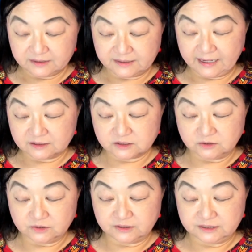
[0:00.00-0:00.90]
not to
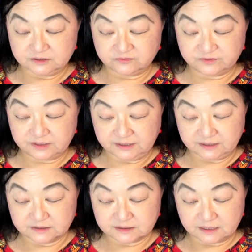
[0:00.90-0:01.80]
hurt his
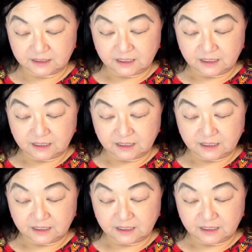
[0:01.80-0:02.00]
feelings,